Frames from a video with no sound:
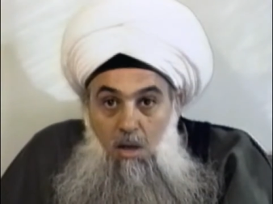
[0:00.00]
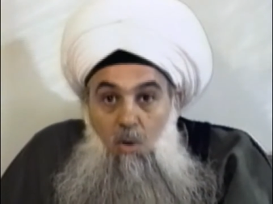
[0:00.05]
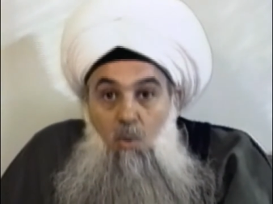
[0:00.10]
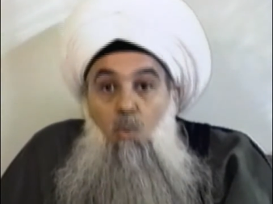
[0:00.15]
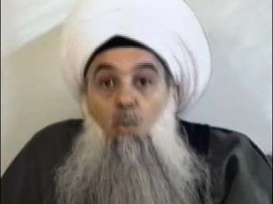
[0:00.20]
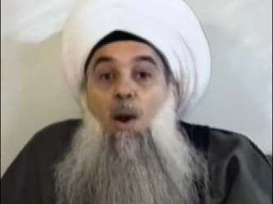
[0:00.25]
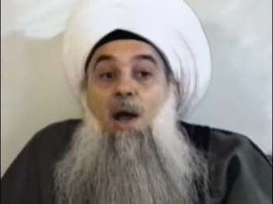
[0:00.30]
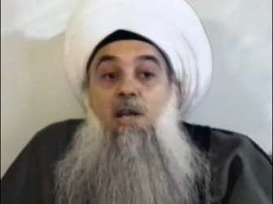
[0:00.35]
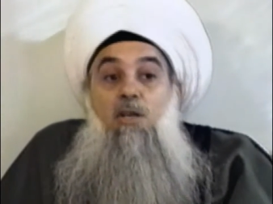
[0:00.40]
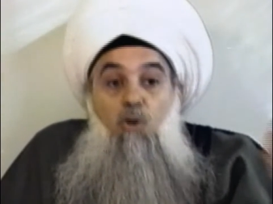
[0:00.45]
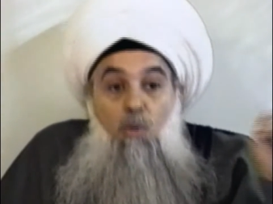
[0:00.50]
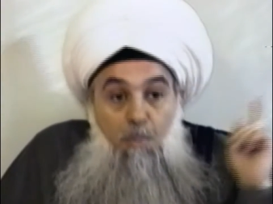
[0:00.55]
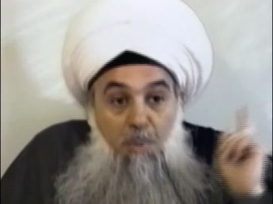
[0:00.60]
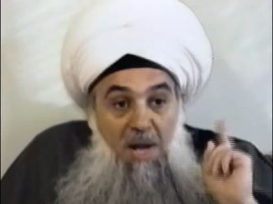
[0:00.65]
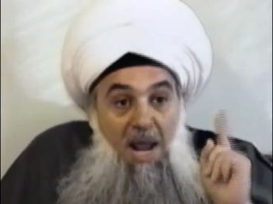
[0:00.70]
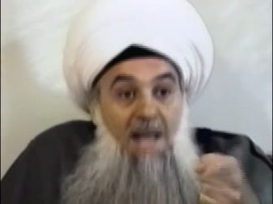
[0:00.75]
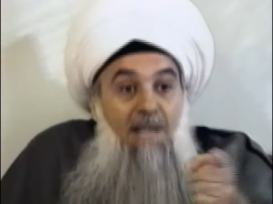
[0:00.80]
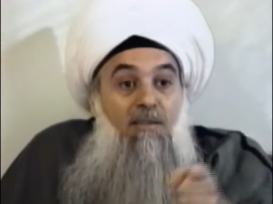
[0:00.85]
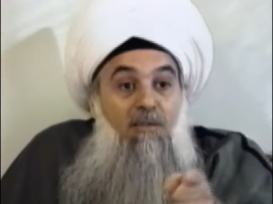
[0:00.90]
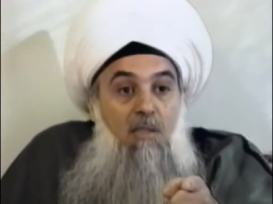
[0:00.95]
When you
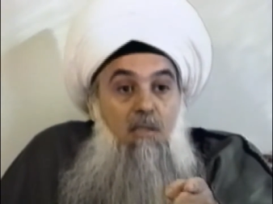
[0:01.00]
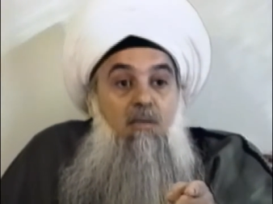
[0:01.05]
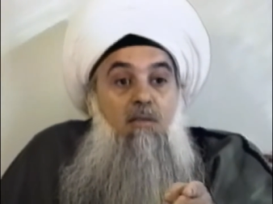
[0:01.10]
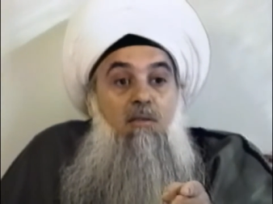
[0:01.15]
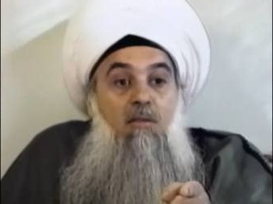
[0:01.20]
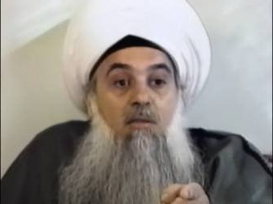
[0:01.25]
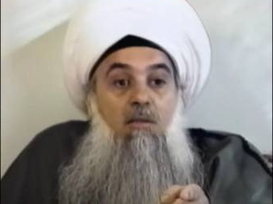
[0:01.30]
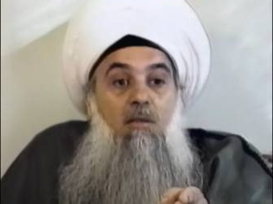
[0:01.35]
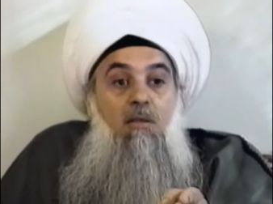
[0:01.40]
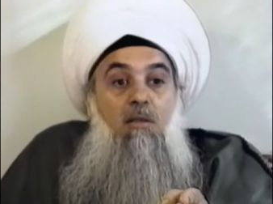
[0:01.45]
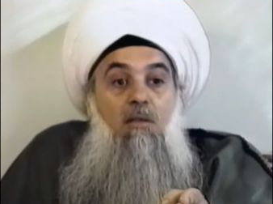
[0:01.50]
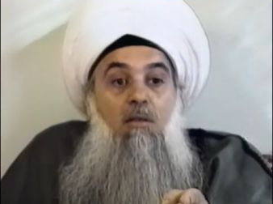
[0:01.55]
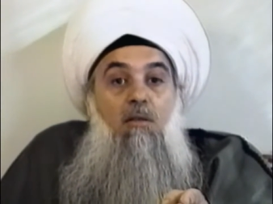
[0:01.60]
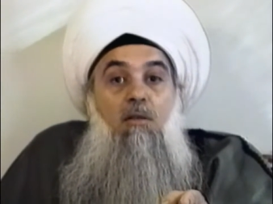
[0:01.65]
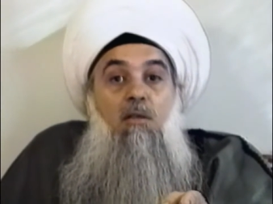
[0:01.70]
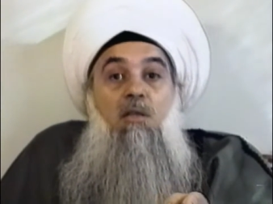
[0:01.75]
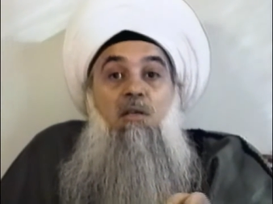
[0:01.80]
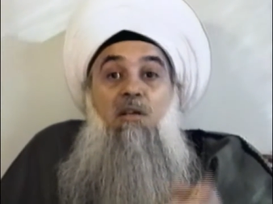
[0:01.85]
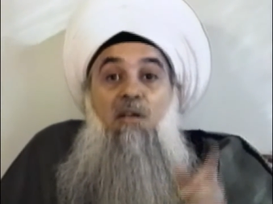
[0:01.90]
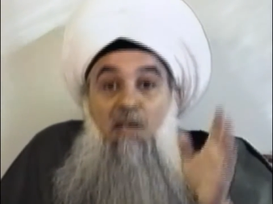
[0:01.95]
practice
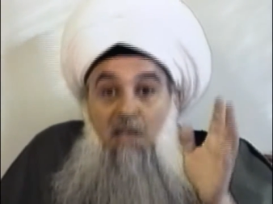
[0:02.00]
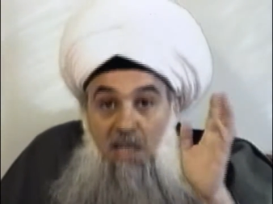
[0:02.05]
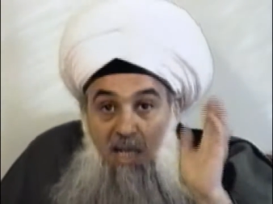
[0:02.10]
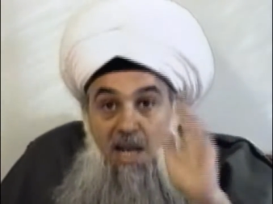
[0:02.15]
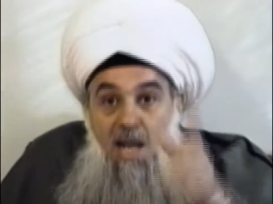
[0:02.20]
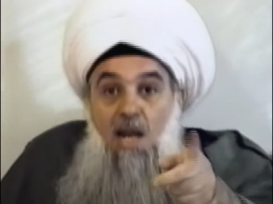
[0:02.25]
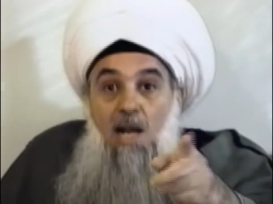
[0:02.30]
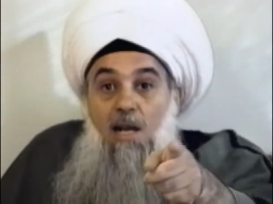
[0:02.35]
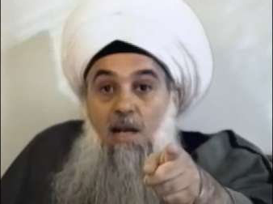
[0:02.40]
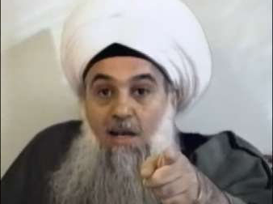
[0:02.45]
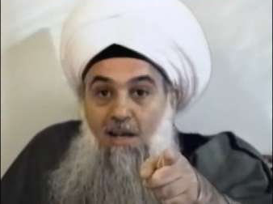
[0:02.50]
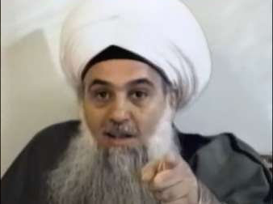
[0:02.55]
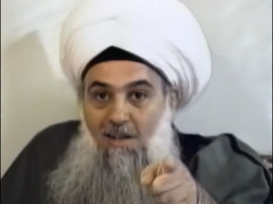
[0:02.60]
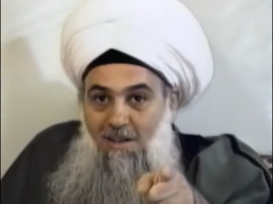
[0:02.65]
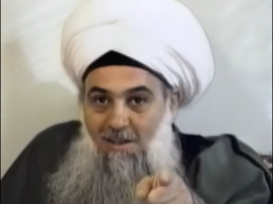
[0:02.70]
real